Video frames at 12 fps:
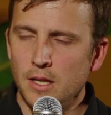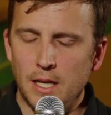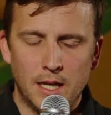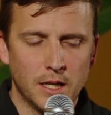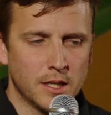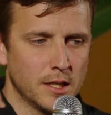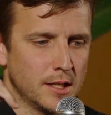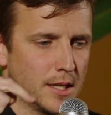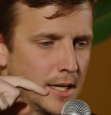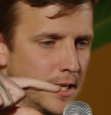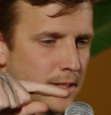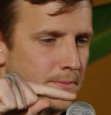and it
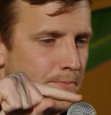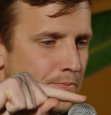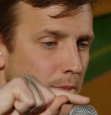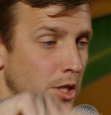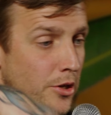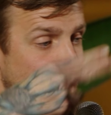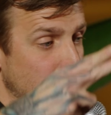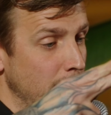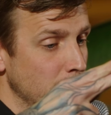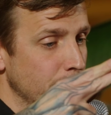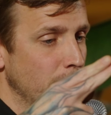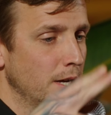can go to the
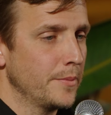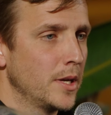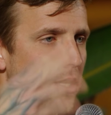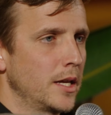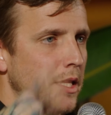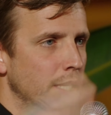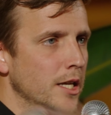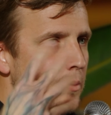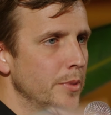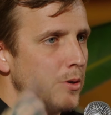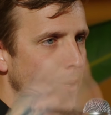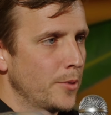next frame, and then it
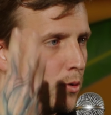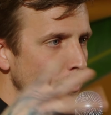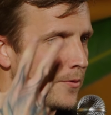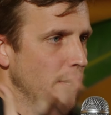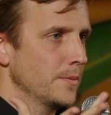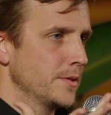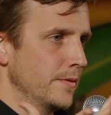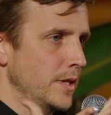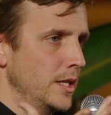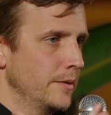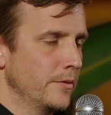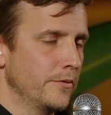can build up all the frames for
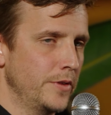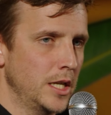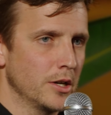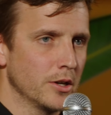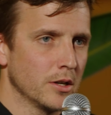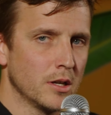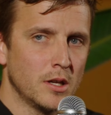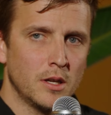the video.